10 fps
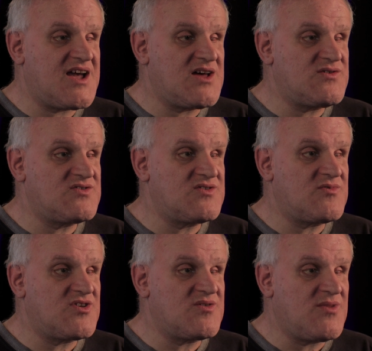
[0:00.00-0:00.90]
Catharines in
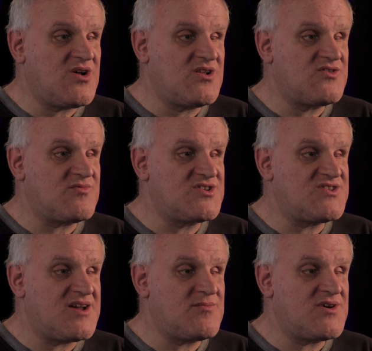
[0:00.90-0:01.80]
one of the malls one
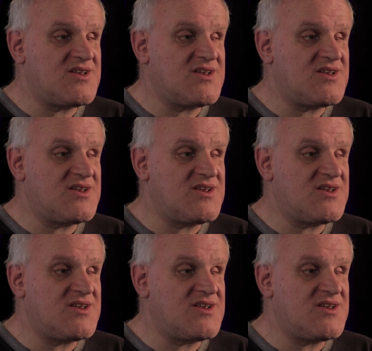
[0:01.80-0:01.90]
time.